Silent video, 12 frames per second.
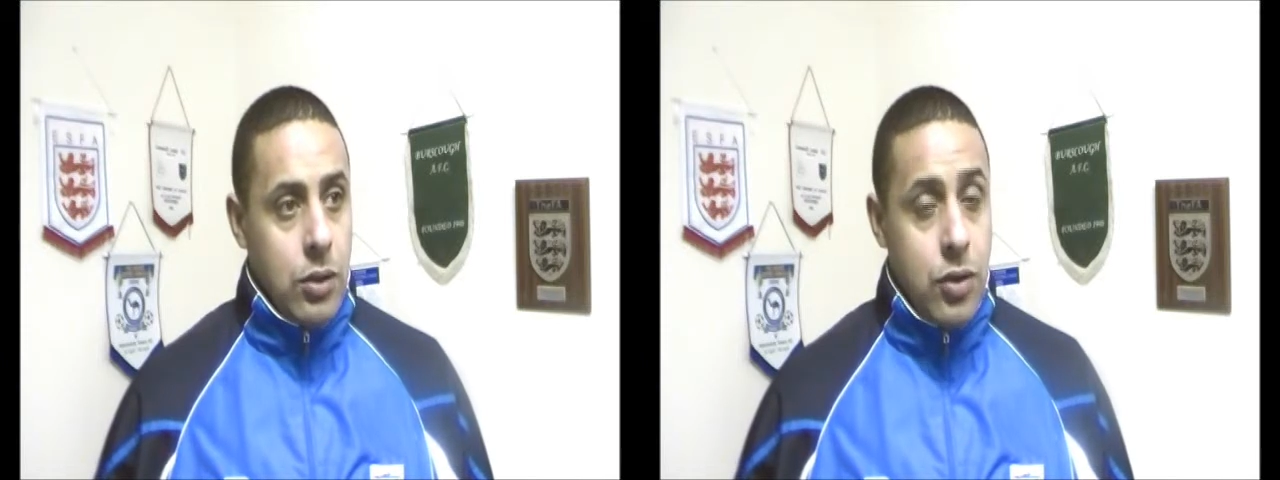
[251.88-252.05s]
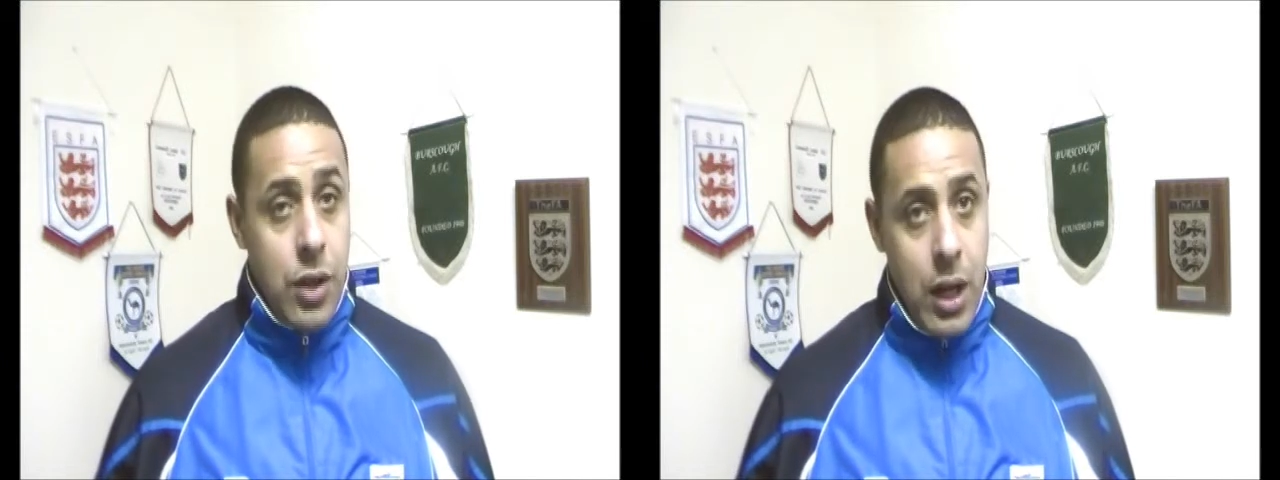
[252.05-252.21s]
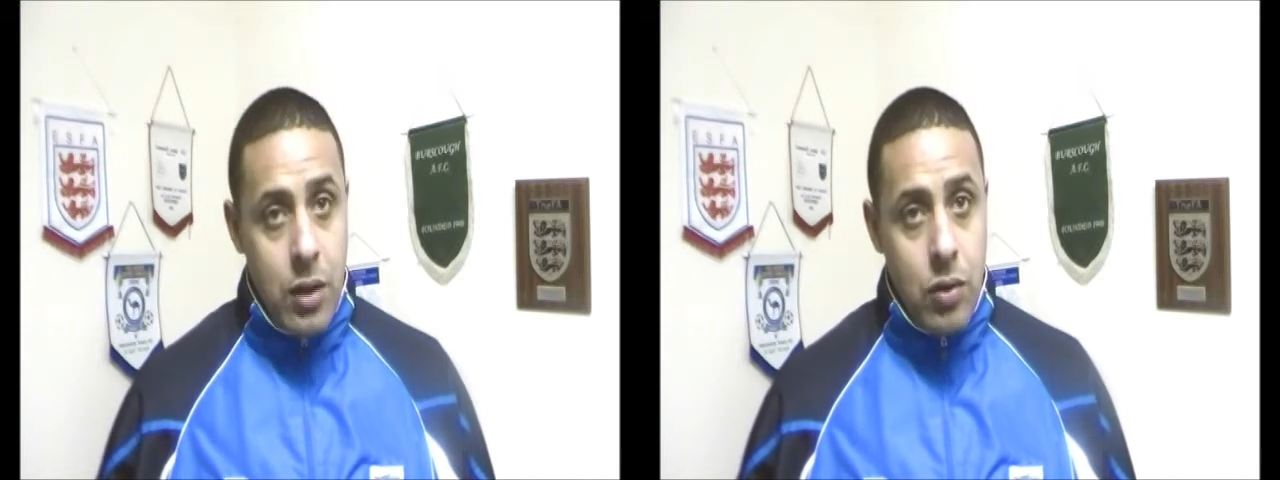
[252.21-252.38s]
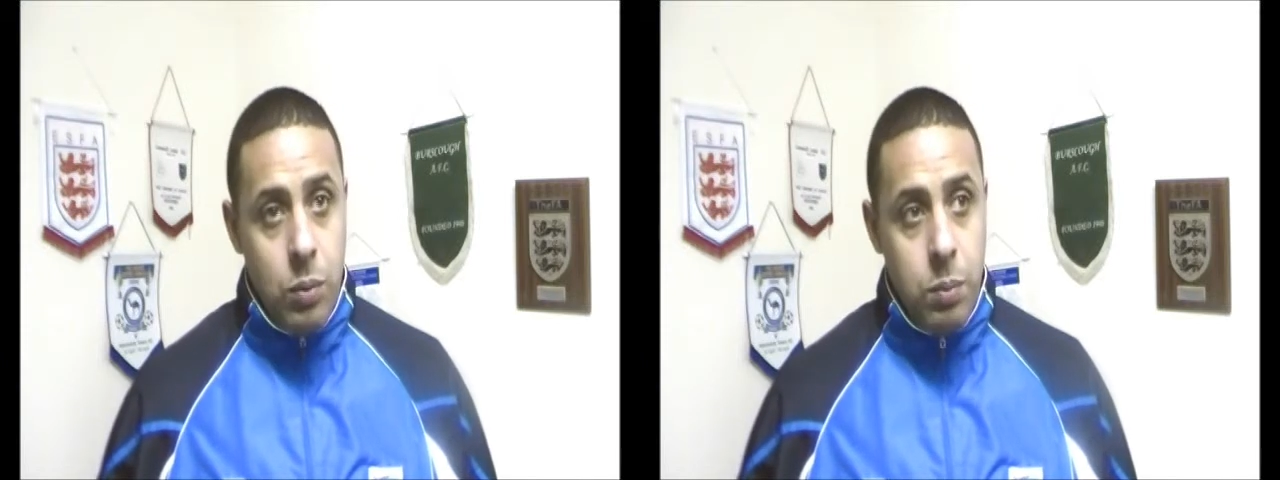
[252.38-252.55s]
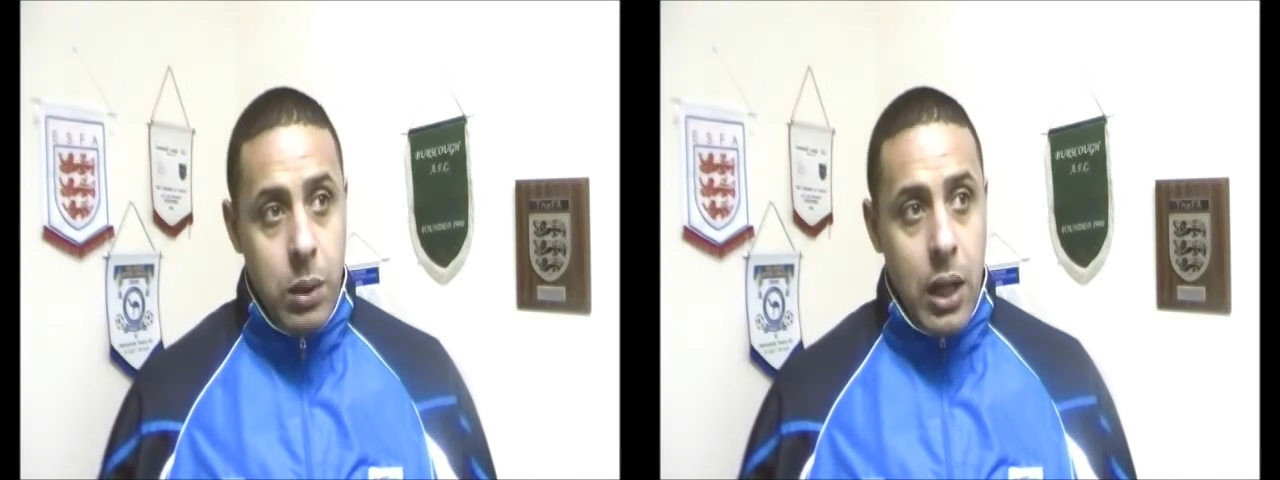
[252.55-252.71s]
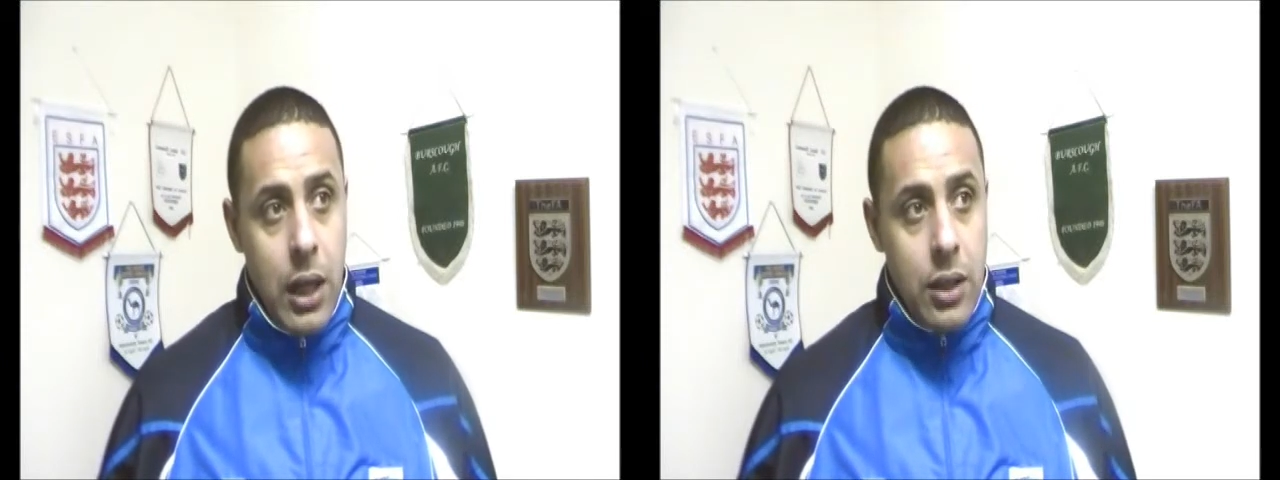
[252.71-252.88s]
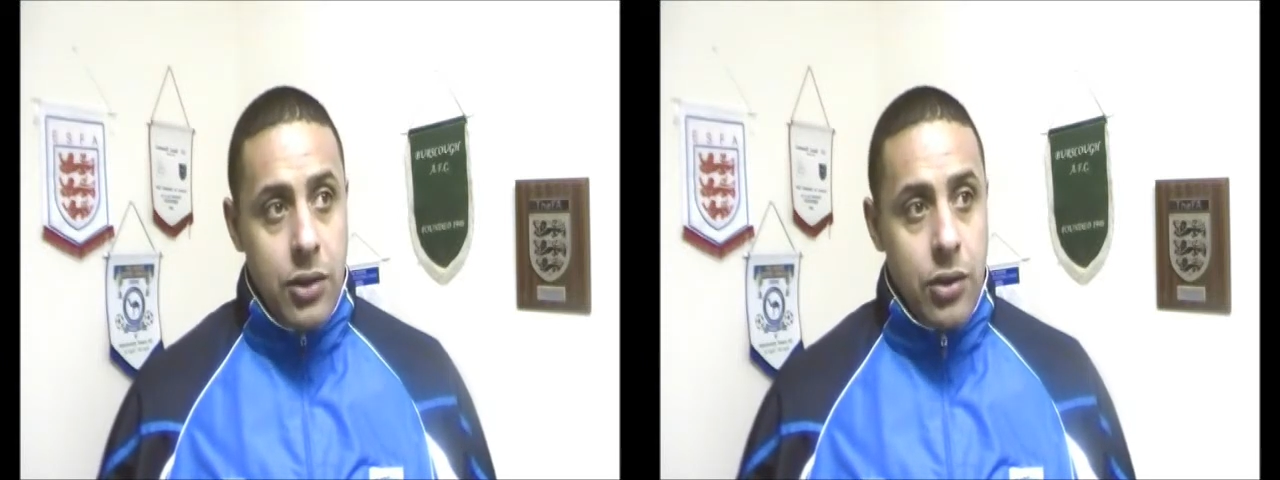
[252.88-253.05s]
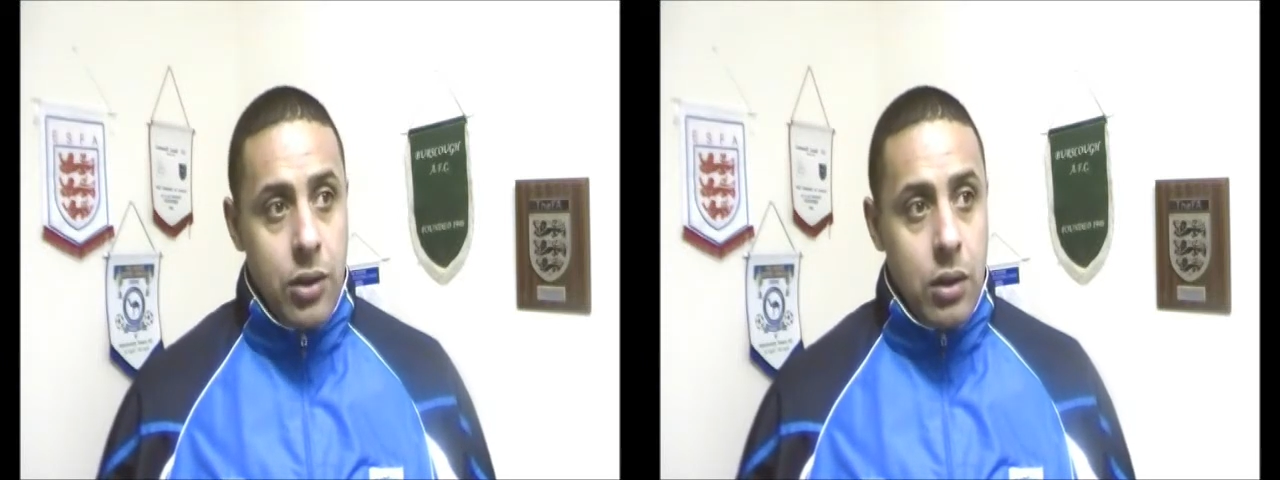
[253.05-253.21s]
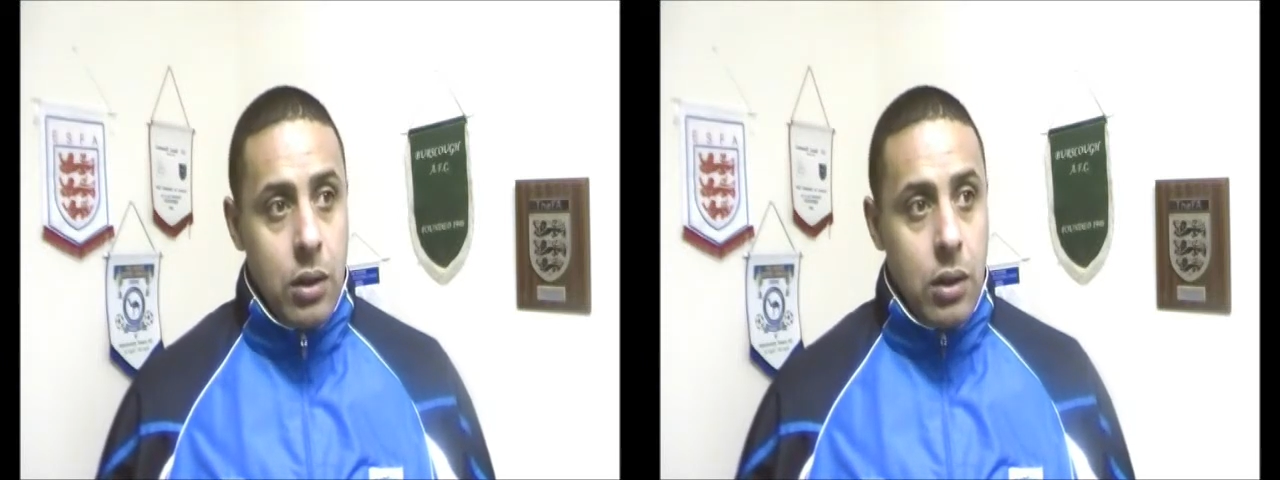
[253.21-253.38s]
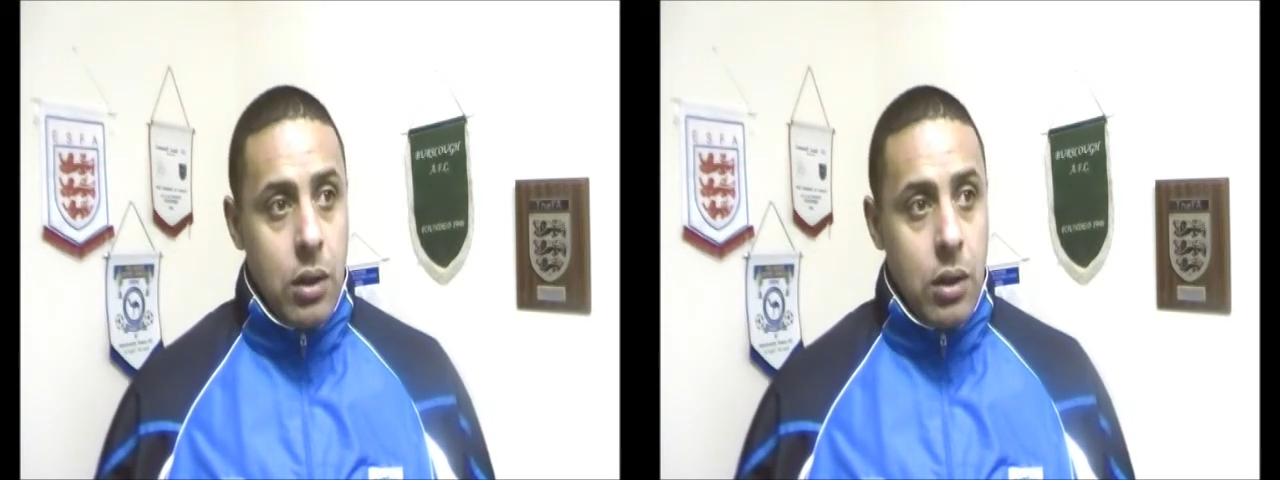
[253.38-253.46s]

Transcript: attracts good players,